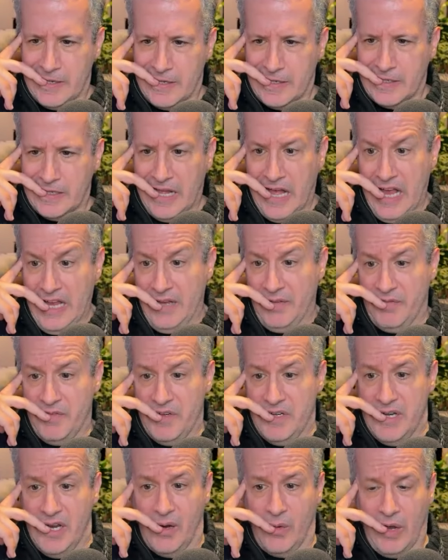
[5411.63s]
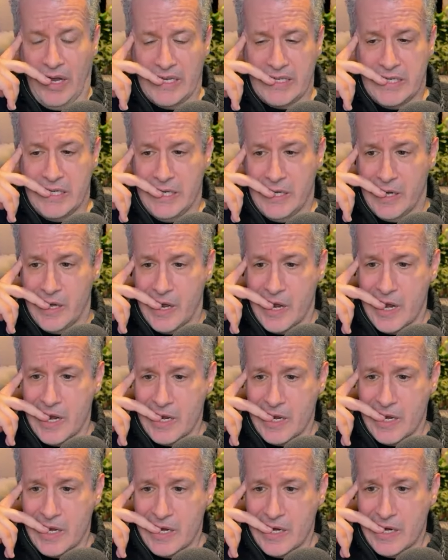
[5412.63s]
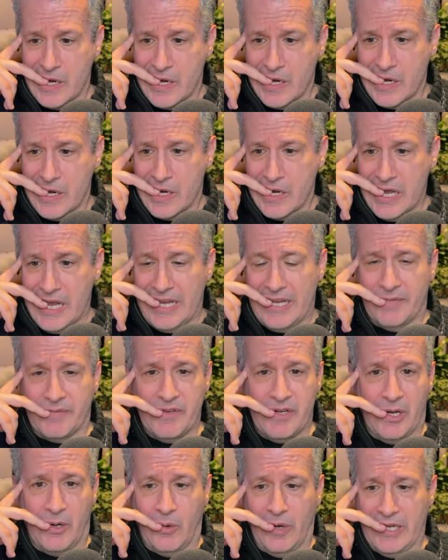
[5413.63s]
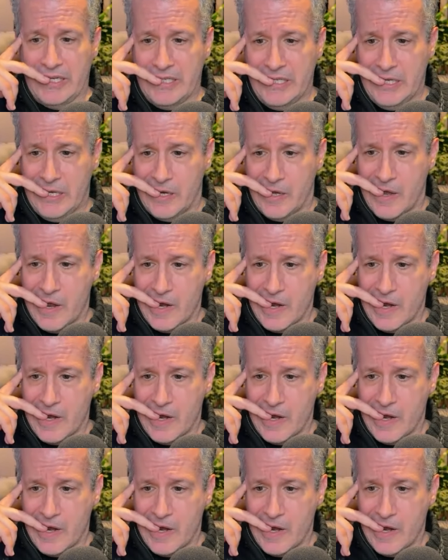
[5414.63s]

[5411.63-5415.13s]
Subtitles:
I have no idea. I have no idea.